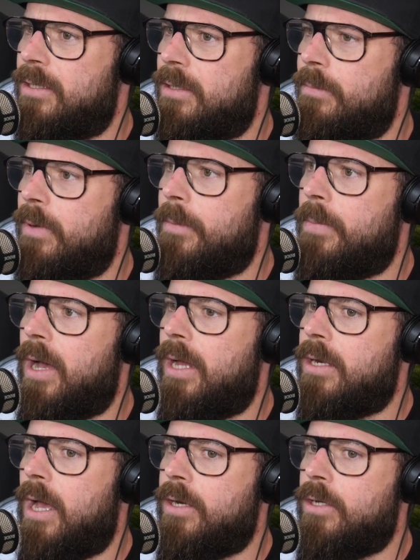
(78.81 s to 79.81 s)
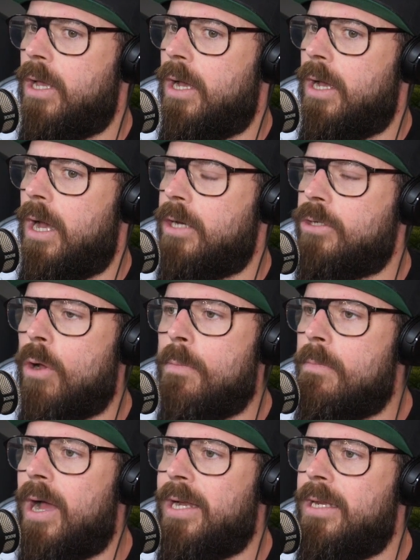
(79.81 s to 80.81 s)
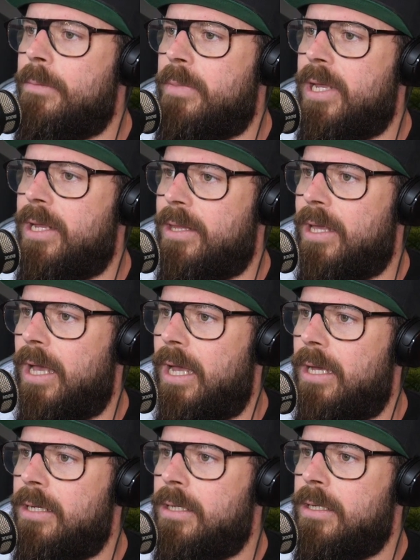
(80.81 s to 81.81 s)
Mm-hmm. But I don't mind it being there